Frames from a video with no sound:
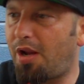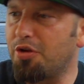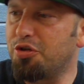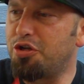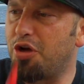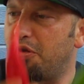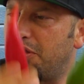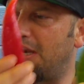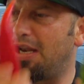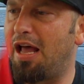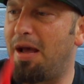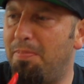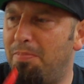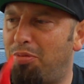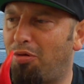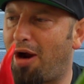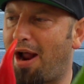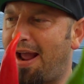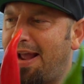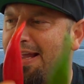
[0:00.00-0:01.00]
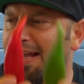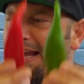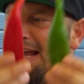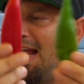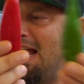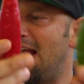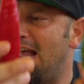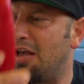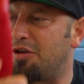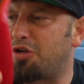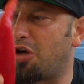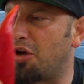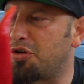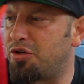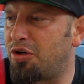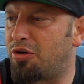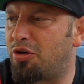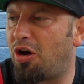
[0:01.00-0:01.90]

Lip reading: So the Lumbre is also